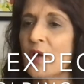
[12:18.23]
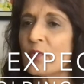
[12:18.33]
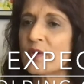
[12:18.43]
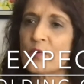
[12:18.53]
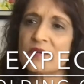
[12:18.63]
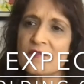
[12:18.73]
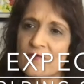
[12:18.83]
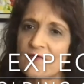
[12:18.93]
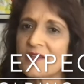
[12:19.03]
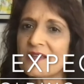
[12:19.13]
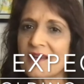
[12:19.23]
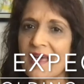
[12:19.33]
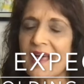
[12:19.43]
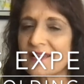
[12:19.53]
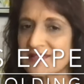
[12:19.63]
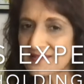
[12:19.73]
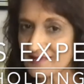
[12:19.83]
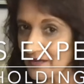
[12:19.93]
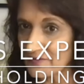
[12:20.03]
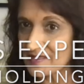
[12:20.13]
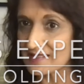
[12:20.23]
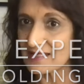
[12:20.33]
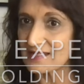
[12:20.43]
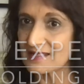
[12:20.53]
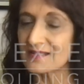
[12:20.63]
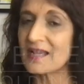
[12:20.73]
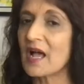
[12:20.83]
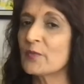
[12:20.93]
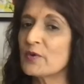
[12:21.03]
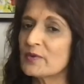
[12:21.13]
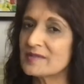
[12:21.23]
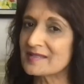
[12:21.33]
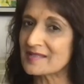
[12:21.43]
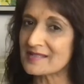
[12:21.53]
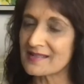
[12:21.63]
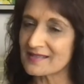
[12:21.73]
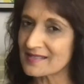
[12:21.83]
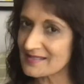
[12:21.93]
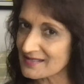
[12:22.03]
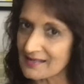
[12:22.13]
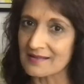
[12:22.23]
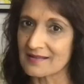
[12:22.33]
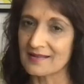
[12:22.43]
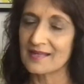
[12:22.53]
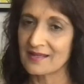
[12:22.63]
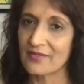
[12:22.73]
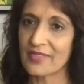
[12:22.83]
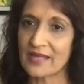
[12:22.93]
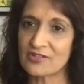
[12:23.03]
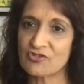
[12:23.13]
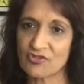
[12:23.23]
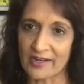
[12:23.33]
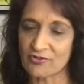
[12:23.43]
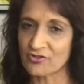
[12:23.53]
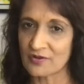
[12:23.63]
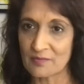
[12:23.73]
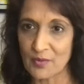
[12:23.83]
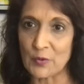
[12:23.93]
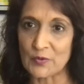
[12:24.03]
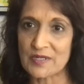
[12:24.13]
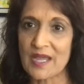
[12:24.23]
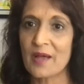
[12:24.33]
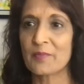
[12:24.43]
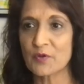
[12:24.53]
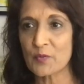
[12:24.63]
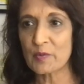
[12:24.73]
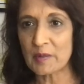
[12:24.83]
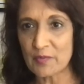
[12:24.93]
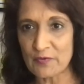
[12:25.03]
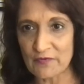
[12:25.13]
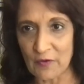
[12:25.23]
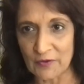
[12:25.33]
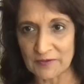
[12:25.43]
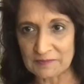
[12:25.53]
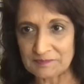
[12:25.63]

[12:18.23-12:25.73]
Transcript: we wouldn't feel as devastated and we wouldn't stay as stuck in that dejection mode, but we will move on.